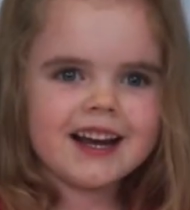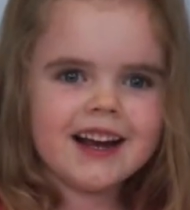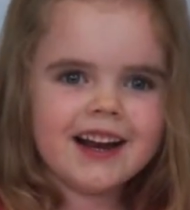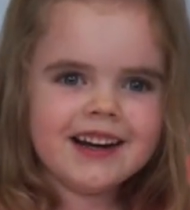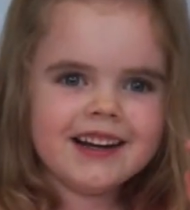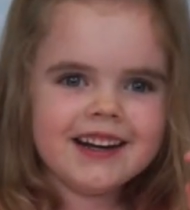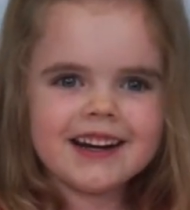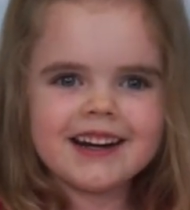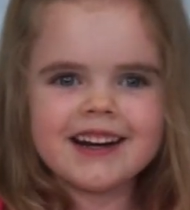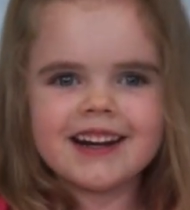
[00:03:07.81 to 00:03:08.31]
I
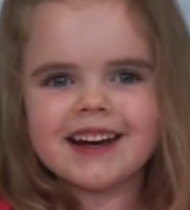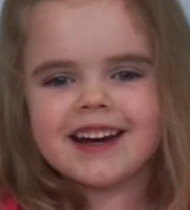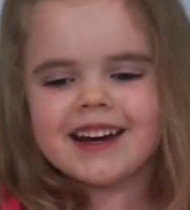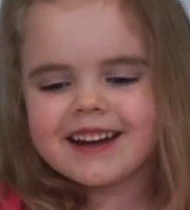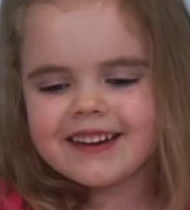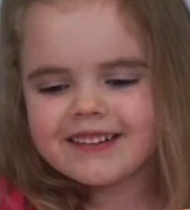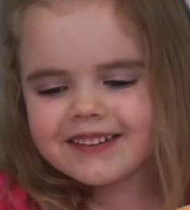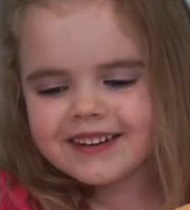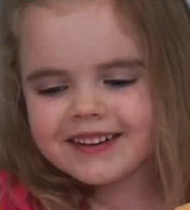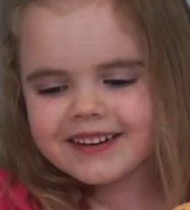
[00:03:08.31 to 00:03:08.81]

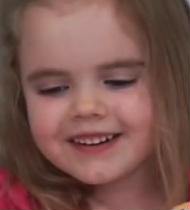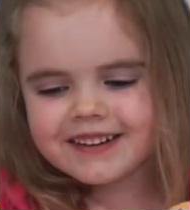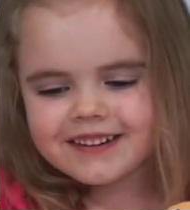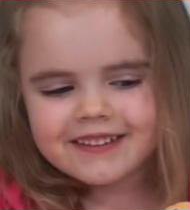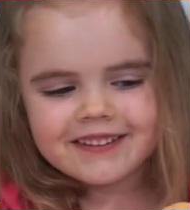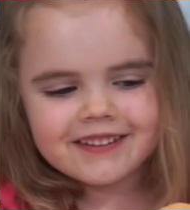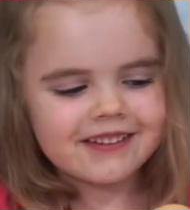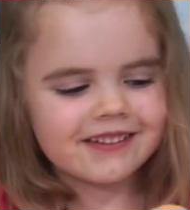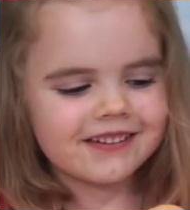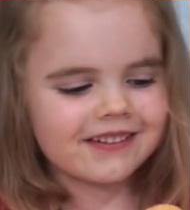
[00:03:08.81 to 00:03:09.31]

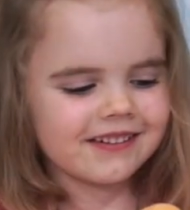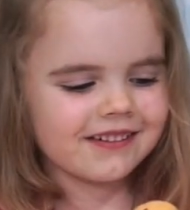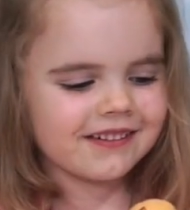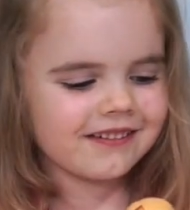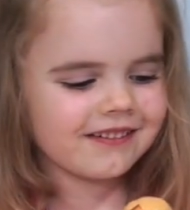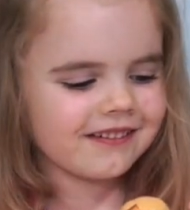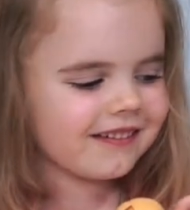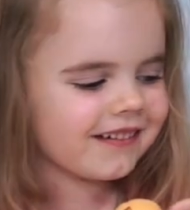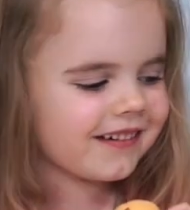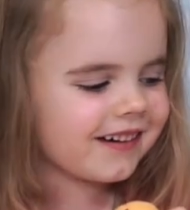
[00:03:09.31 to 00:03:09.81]
did it!
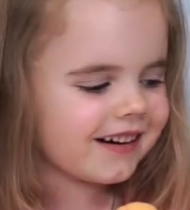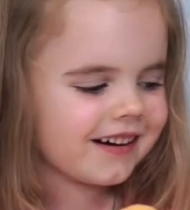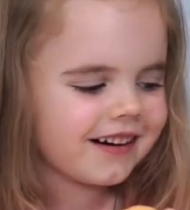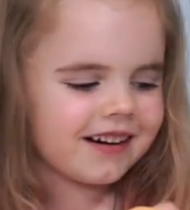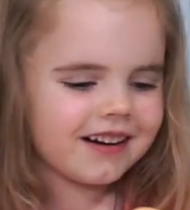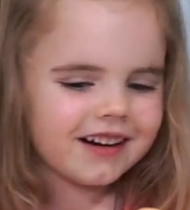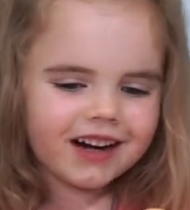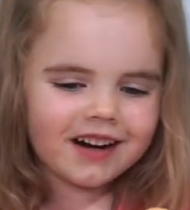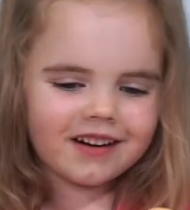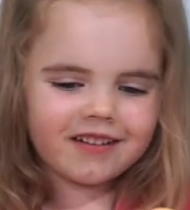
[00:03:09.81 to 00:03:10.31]
Woo!
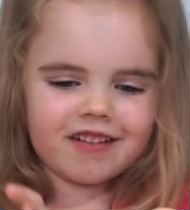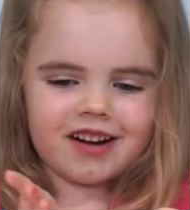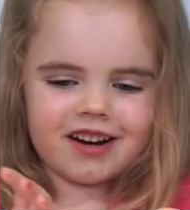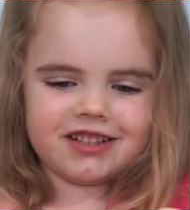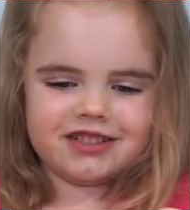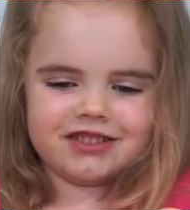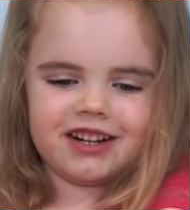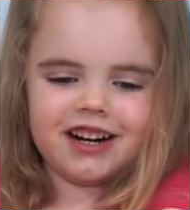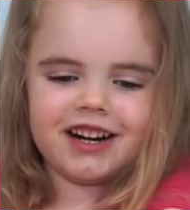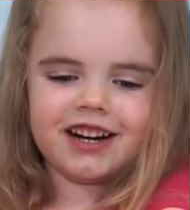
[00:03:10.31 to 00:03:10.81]
I'm gonna
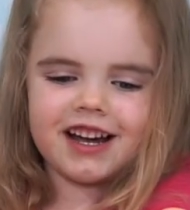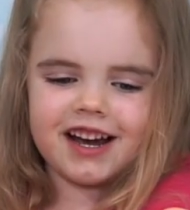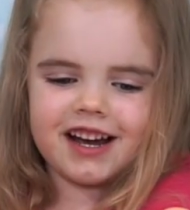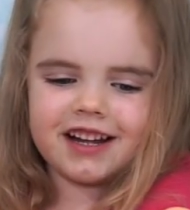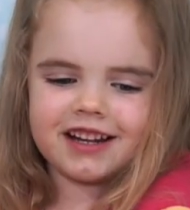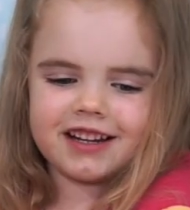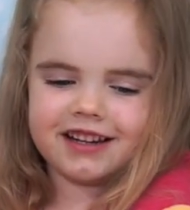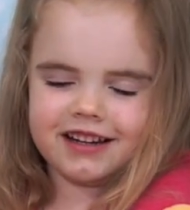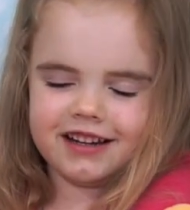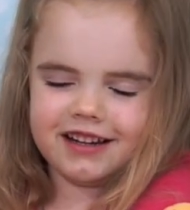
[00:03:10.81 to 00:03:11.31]
try
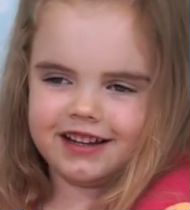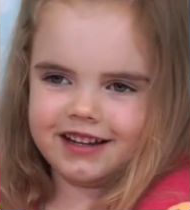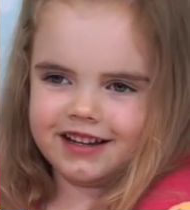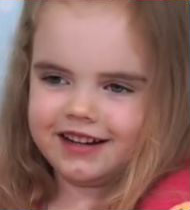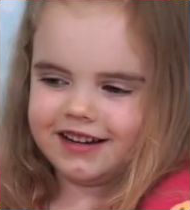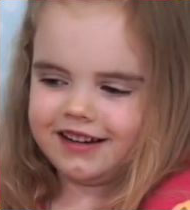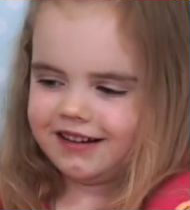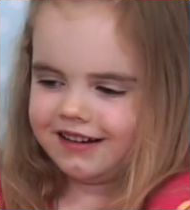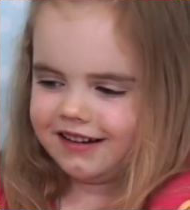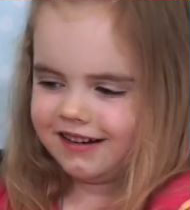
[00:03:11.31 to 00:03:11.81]
that
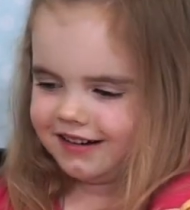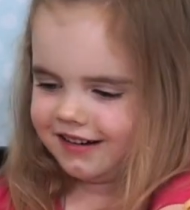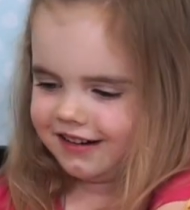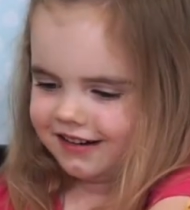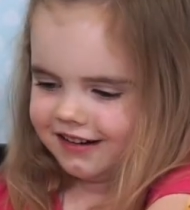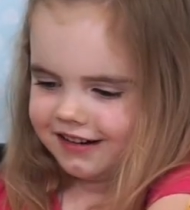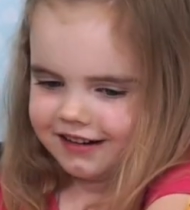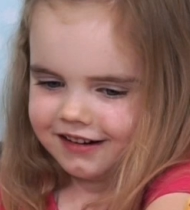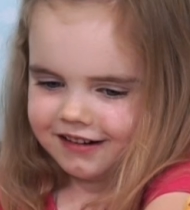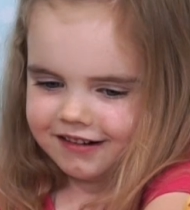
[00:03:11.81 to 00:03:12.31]
again.
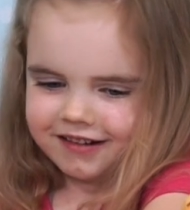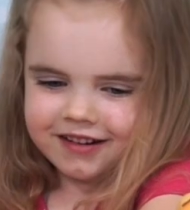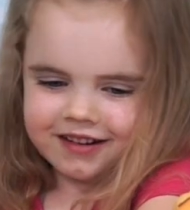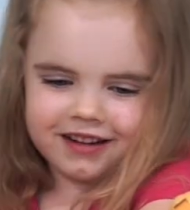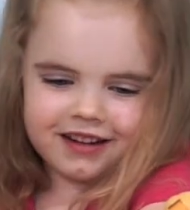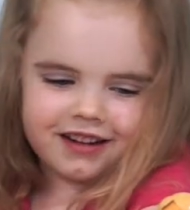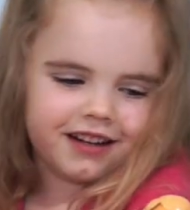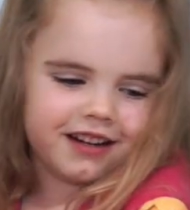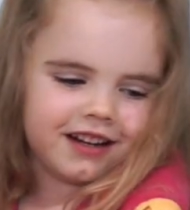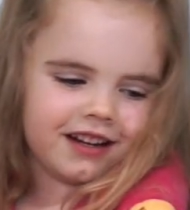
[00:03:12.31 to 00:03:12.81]

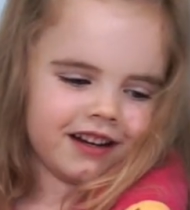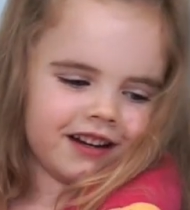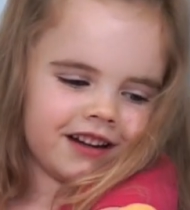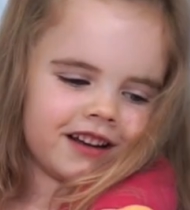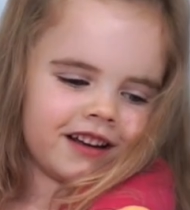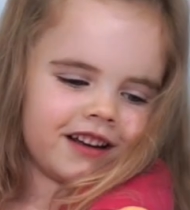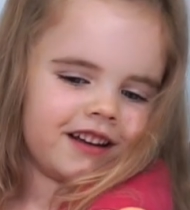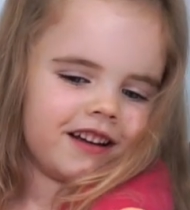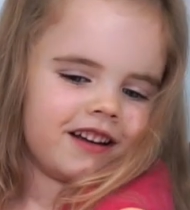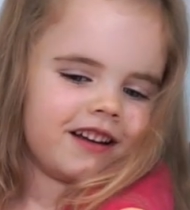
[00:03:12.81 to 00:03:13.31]
Okay.
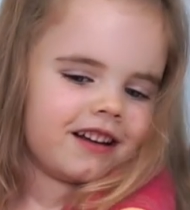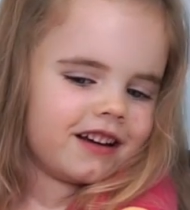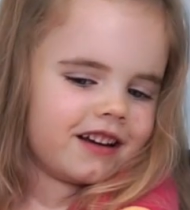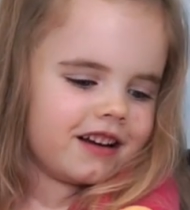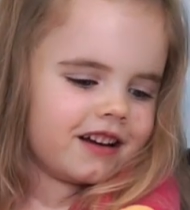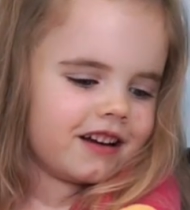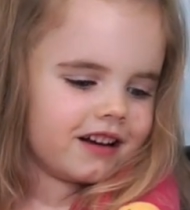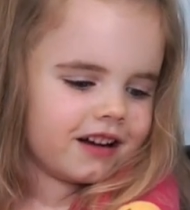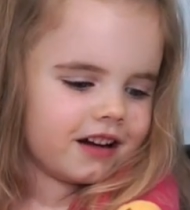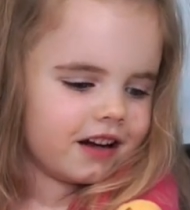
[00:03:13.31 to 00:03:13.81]

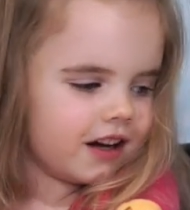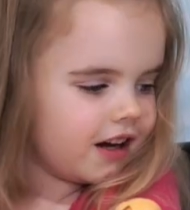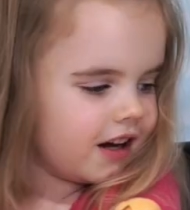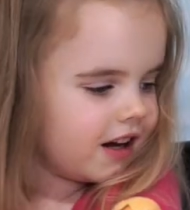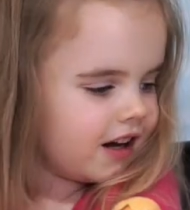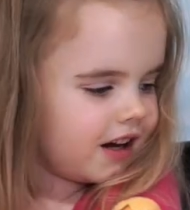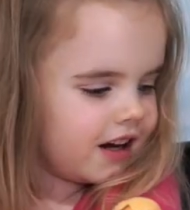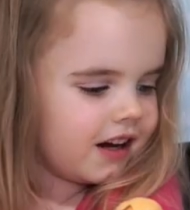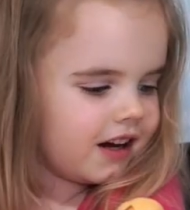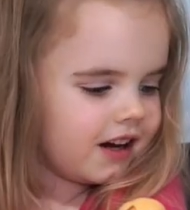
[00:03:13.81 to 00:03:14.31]

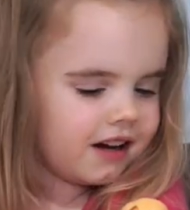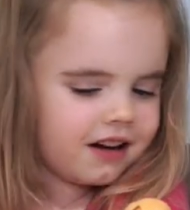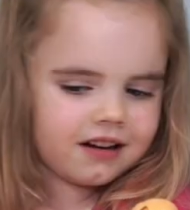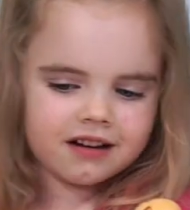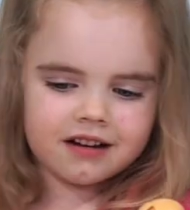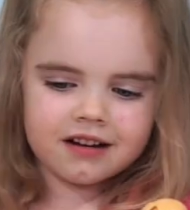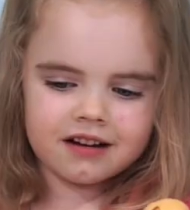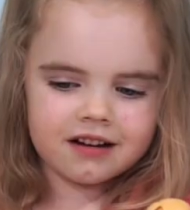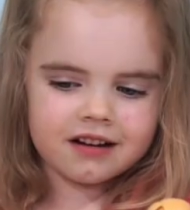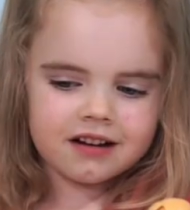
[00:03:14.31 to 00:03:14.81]
Um,
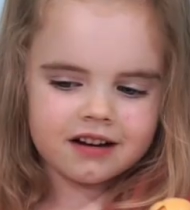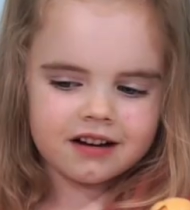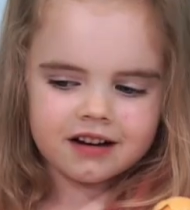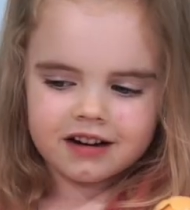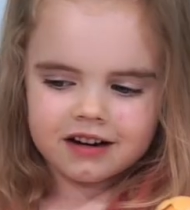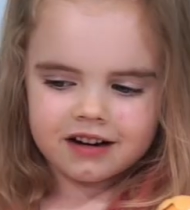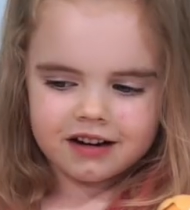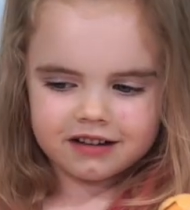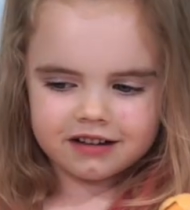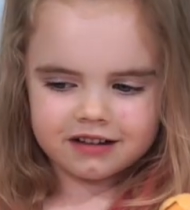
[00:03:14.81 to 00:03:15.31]

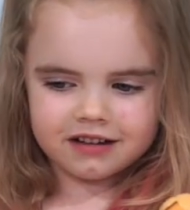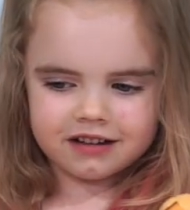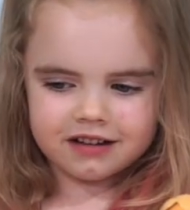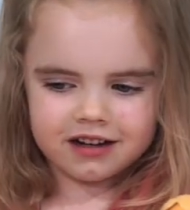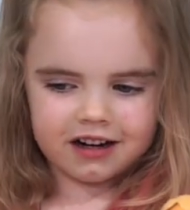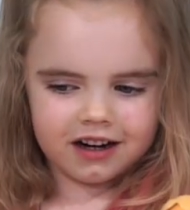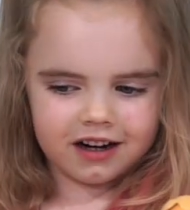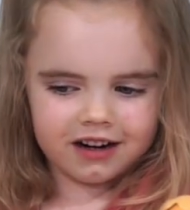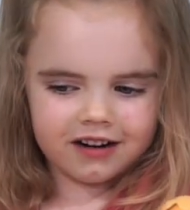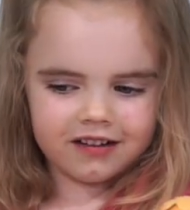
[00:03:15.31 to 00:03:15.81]
and
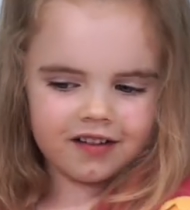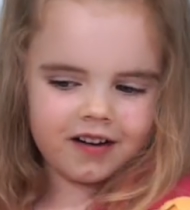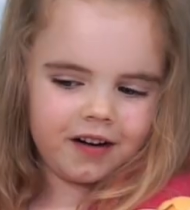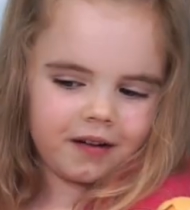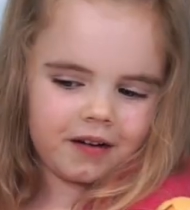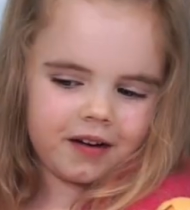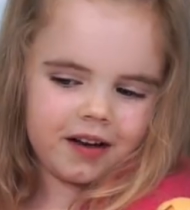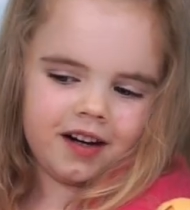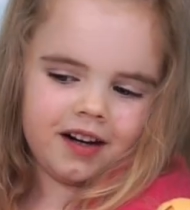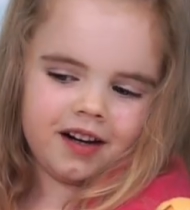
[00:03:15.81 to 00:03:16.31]
now
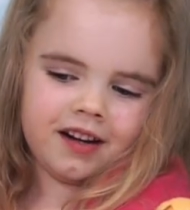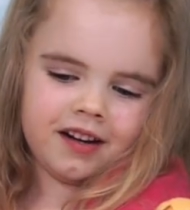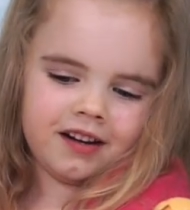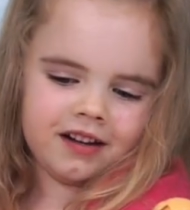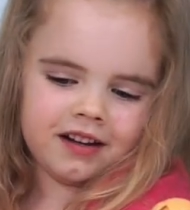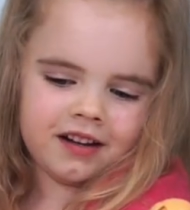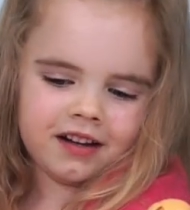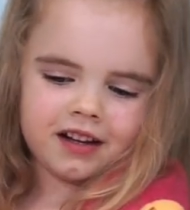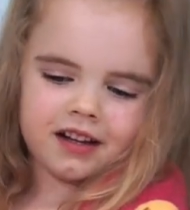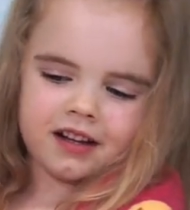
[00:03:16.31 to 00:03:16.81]
I'm
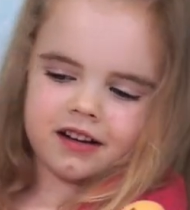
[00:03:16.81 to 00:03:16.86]
gonna